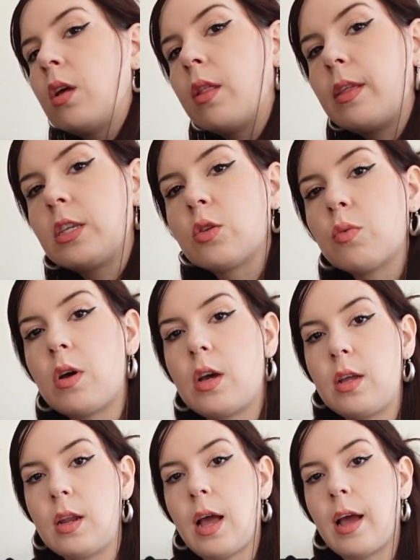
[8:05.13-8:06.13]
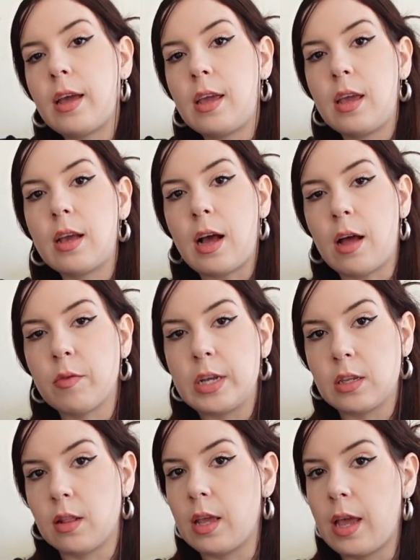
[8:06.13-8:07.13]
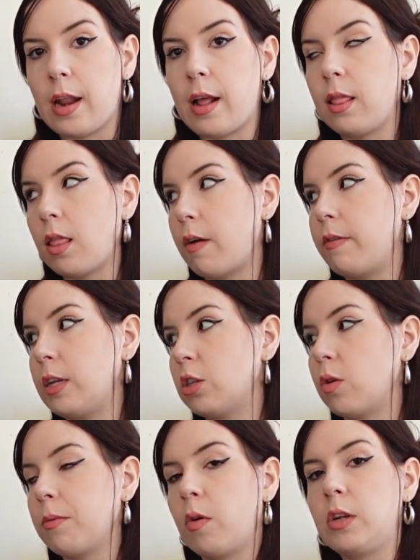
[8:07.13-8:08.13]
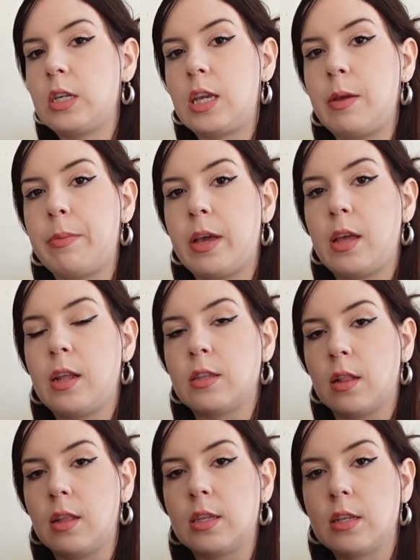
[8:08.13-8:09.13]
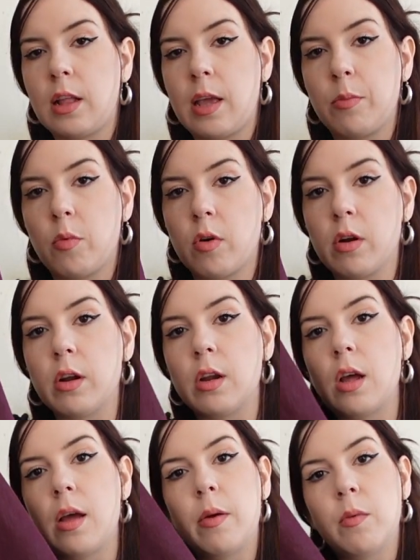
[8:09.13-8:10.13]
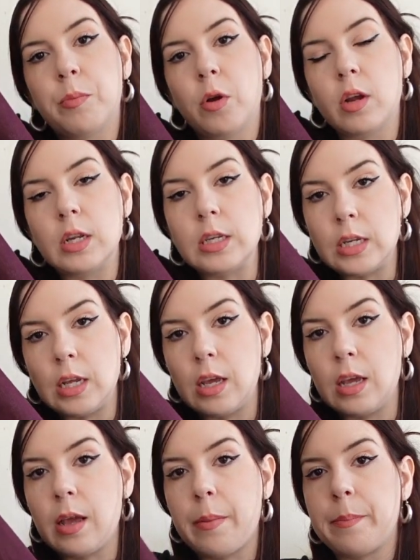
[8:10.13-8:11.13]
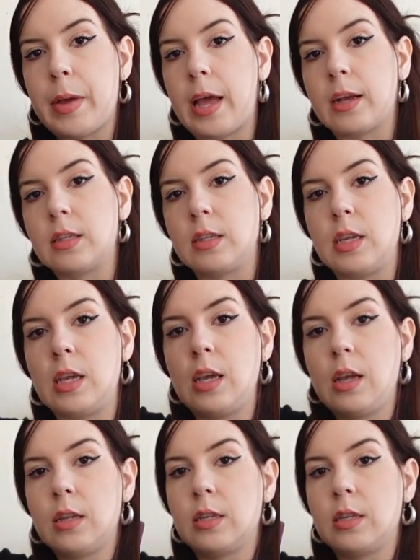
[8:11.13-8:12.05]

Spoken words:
This one I got recently and I love it, so I'm going to keep it. It's a Liz Claiborne burgundy maxi